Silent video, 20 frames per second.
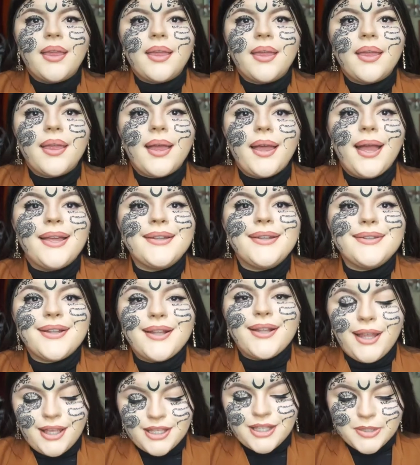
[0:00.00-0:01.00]
And
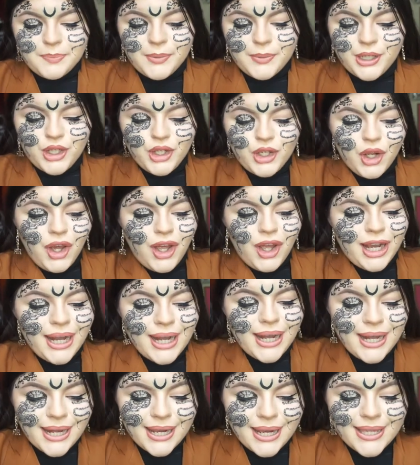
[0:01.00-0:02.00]
last but not
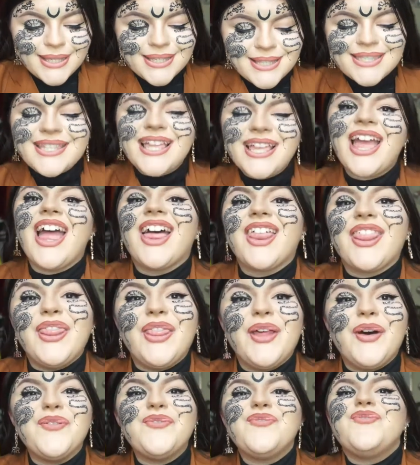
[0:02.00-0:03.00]
least,
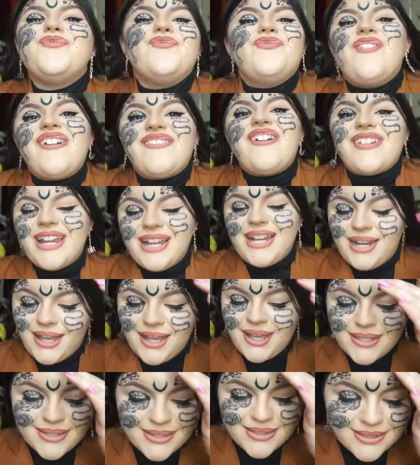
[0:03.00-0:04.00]
the very
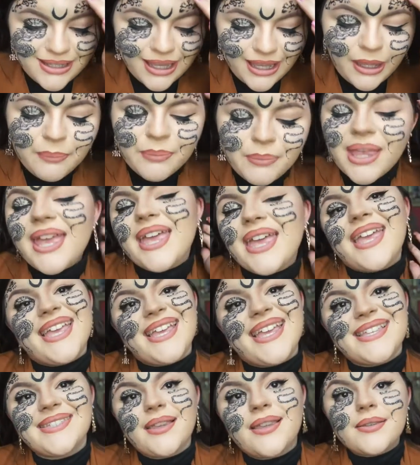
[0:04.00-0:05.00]
last step is
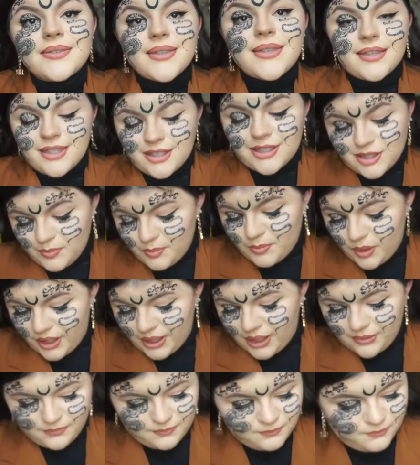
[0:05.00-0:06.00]
setting spray.
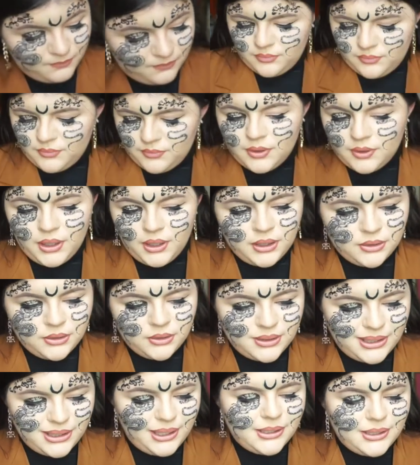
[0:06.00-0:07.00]
And
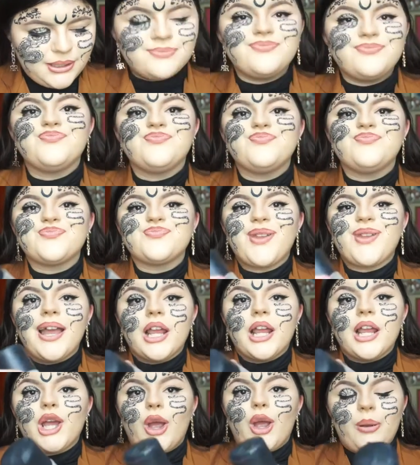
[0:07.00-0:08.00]
today I'm going to
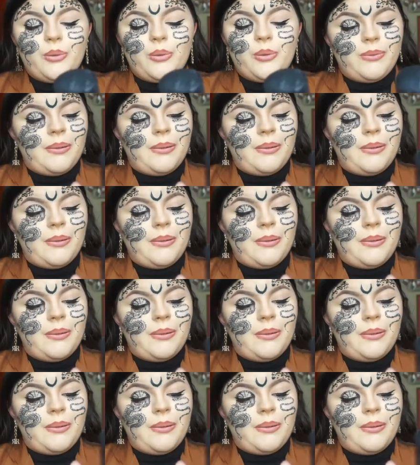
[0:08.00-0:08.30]
go in with my